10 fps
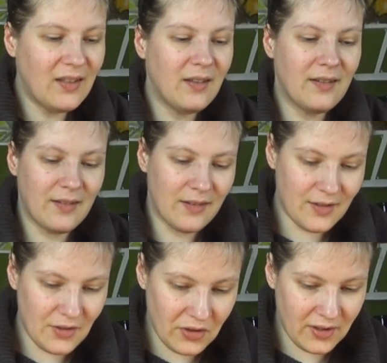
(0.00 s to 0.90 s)
in a
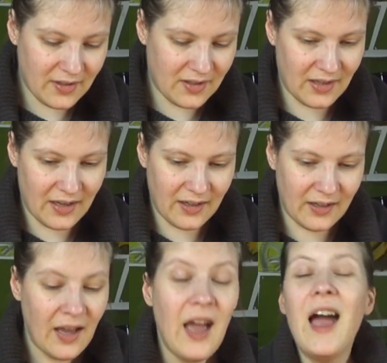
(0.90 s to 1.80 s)
circus
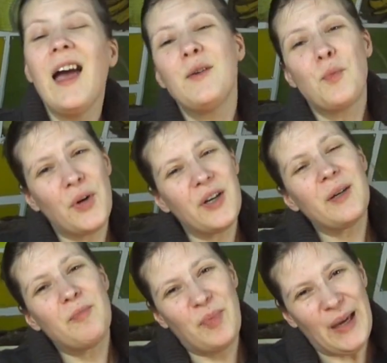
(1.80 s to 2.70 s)
setting, and work
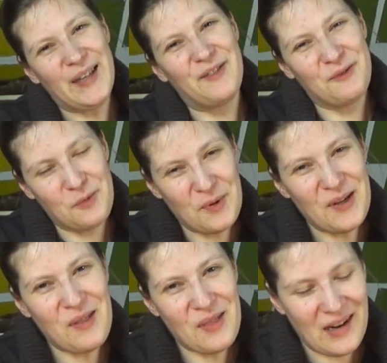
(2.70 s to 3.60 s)
a bit
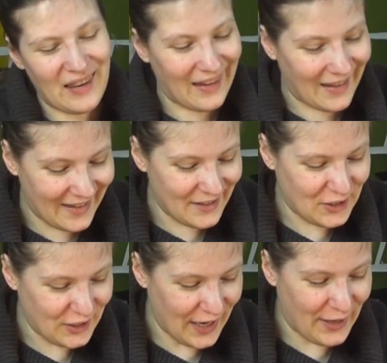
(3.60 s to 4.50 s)
with light
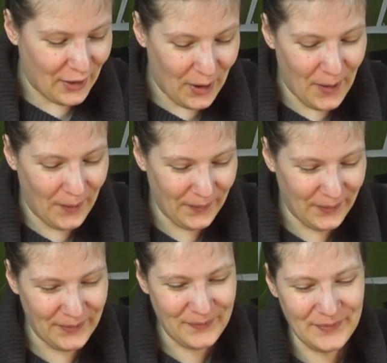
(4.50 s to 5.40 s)
and shadow.
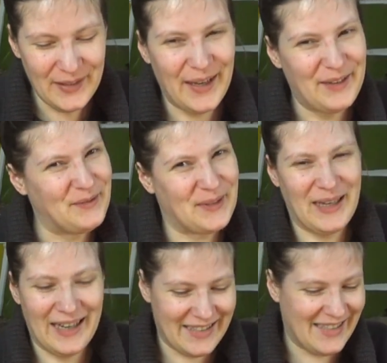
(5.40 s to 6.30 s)
Like, for
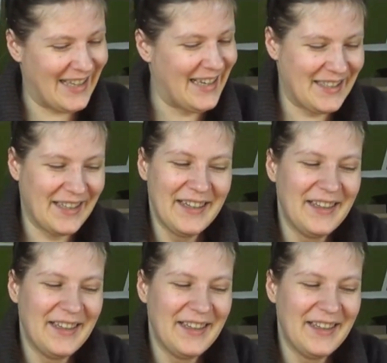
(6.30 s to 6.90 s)
God's sakes.